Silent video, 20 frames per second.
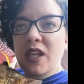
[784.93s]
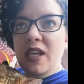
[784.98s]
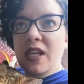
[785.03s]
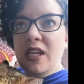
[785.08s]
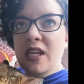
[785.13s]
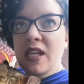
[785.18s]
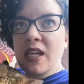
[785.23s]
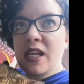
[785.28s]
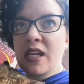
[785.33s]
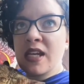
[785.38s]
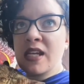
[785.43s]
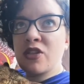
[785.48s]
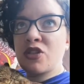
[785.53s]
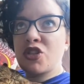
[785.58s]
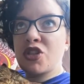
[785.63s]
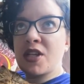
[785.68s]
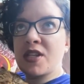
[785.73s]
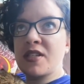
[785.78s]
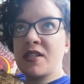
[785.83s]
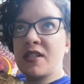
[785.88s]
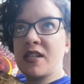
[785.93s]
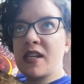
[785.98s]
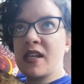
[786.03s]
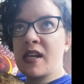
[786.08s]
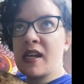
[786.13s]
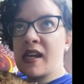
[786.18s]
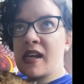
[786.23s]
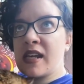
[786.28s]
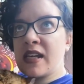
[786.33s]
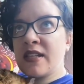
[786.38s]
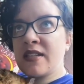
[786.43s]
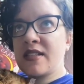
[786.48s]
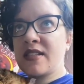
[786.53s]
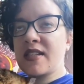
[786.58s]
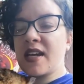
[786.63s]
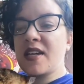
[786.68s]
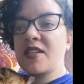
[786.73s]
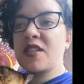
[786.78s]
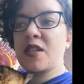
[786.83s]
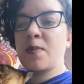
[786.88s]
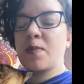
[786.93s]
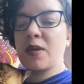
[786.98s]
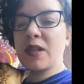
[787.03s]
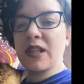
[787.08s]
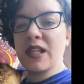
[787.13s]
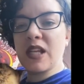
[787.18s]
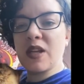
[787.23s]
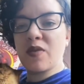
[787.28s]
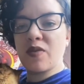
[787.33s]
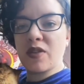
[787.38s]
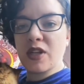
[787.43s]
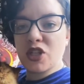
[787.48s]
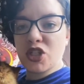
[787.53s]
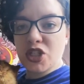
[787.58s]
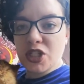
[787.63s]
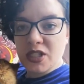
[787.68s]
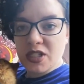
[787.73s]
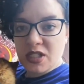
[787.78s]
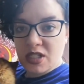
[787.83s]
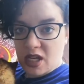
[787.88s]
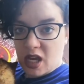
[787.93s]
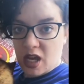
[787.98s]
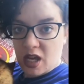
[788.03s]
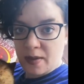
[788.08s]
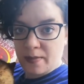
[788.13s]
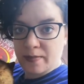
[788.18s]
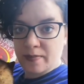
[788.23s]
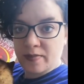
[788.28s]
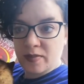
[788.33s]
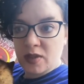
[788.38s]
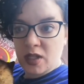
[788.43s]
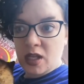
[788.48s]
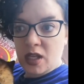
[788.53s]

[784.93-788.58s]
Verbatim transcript: his just incessant belief that she's dumb,